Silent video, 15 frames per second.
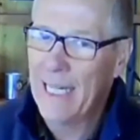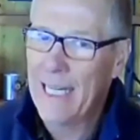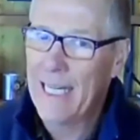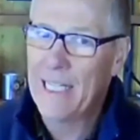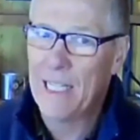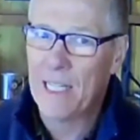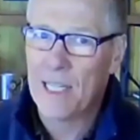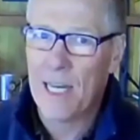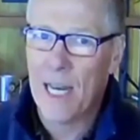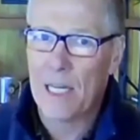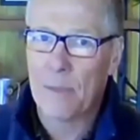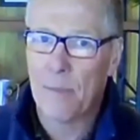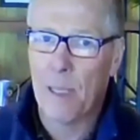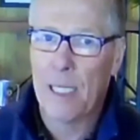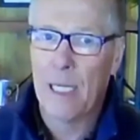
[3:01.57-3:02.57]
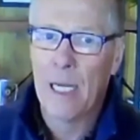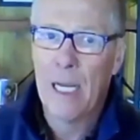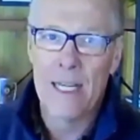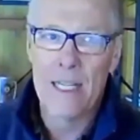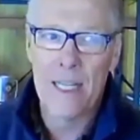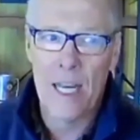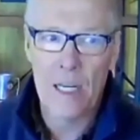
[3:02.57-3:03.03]
a needs assessment to
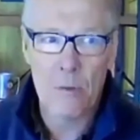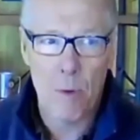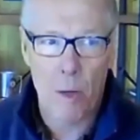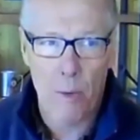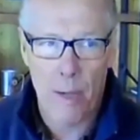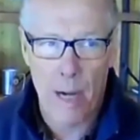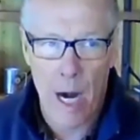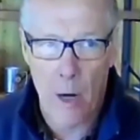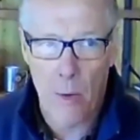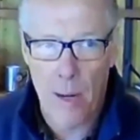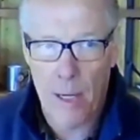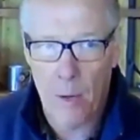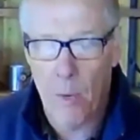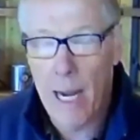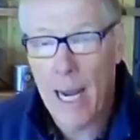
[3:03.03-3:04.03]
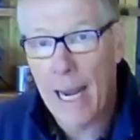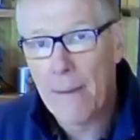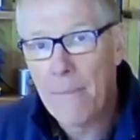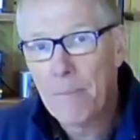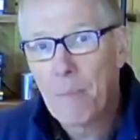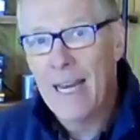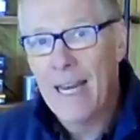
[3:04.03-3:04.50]
assess where we are right away.
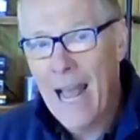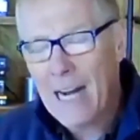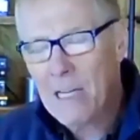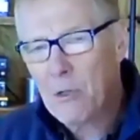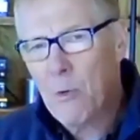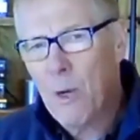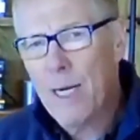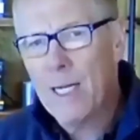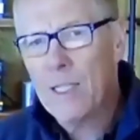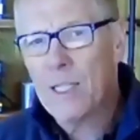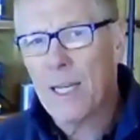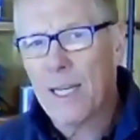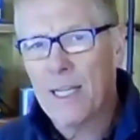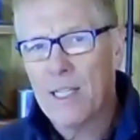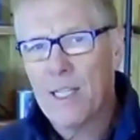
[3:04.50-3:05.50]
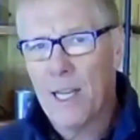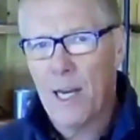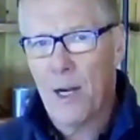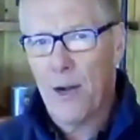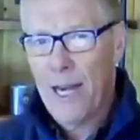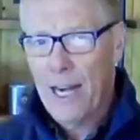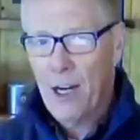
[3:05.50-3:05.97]
The next one is to
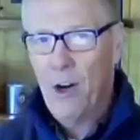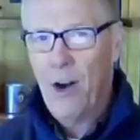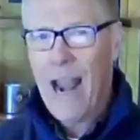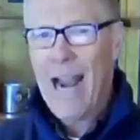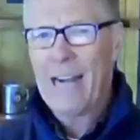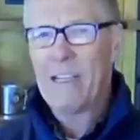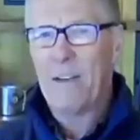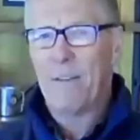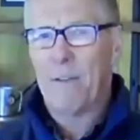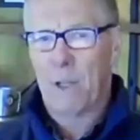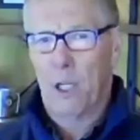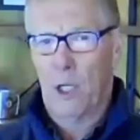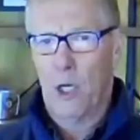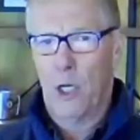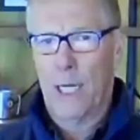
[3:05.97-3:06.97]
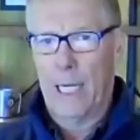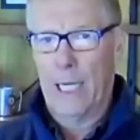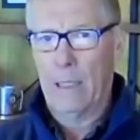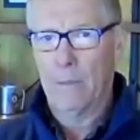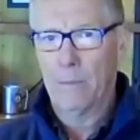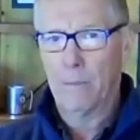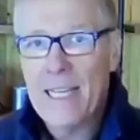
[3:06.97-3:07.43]
consider interactive learning.
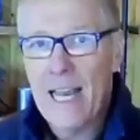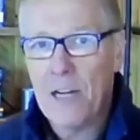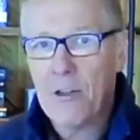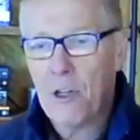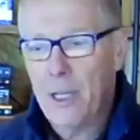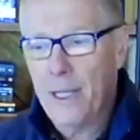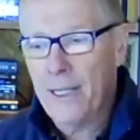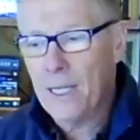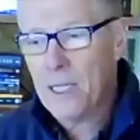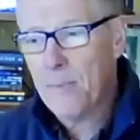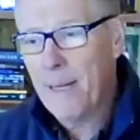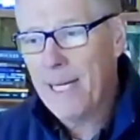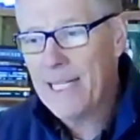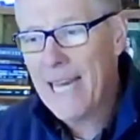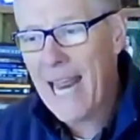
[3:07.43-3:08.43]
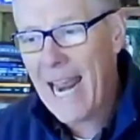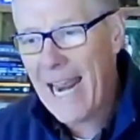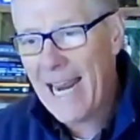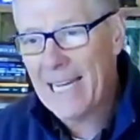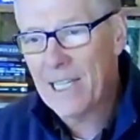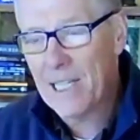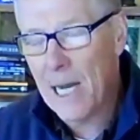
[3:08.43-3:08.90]
Essentially, this means
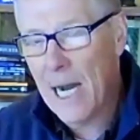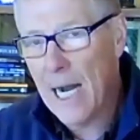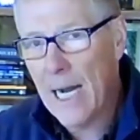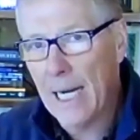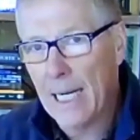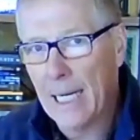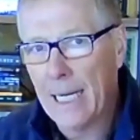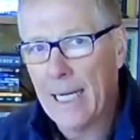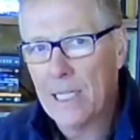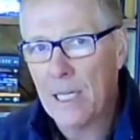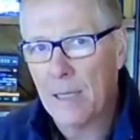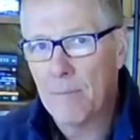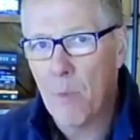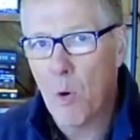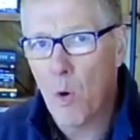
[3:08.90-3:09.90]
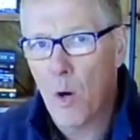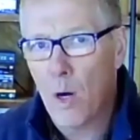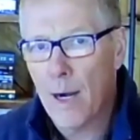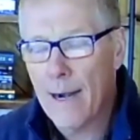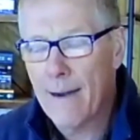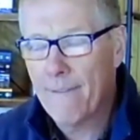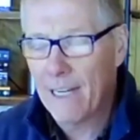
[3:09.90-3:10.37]
hands-on. Is it
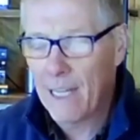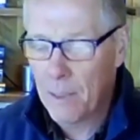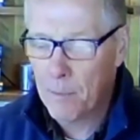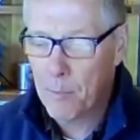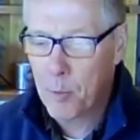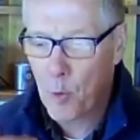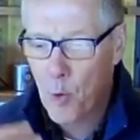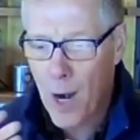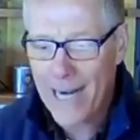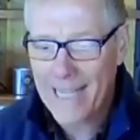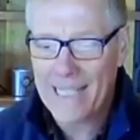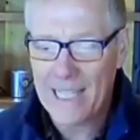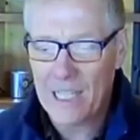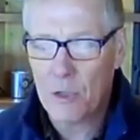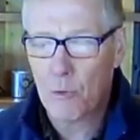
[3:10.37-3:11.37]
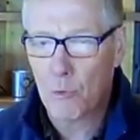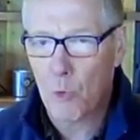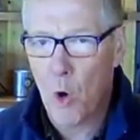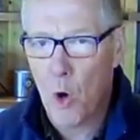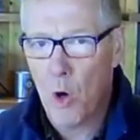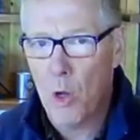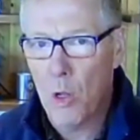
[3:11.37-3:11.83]
more of an apprentice
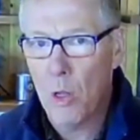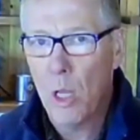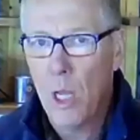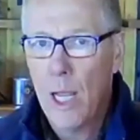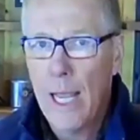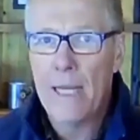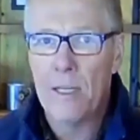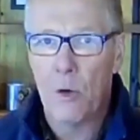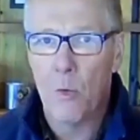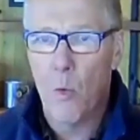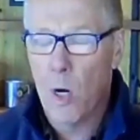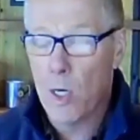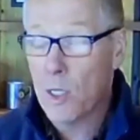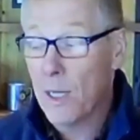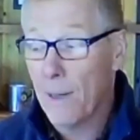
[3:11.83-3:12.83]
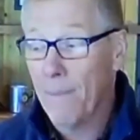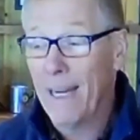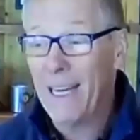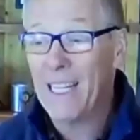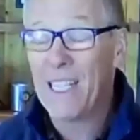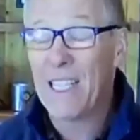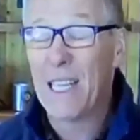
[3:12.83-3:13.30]
role? Is it where
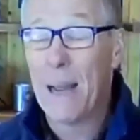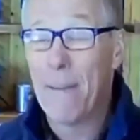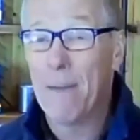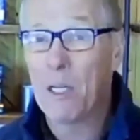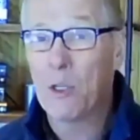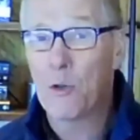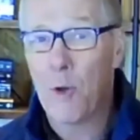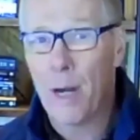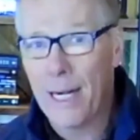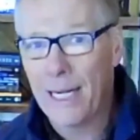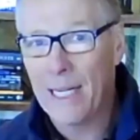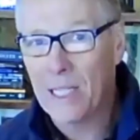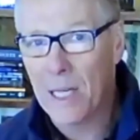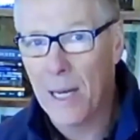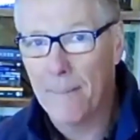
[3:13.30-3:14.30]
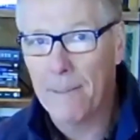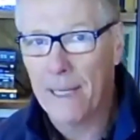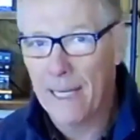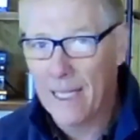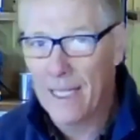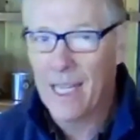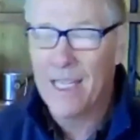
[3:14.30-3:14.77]
somebody is demonstrating
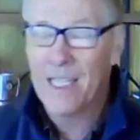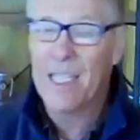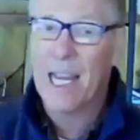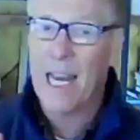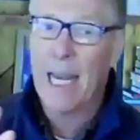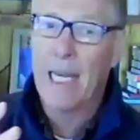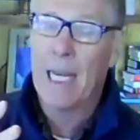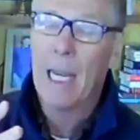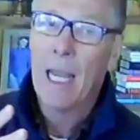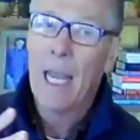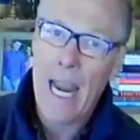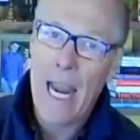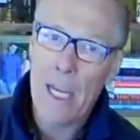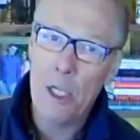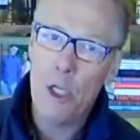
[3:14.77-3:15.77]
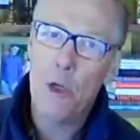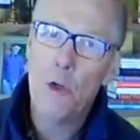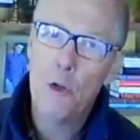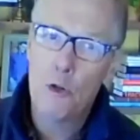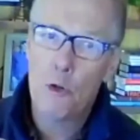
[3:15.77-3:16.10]
something and then saying, hey, you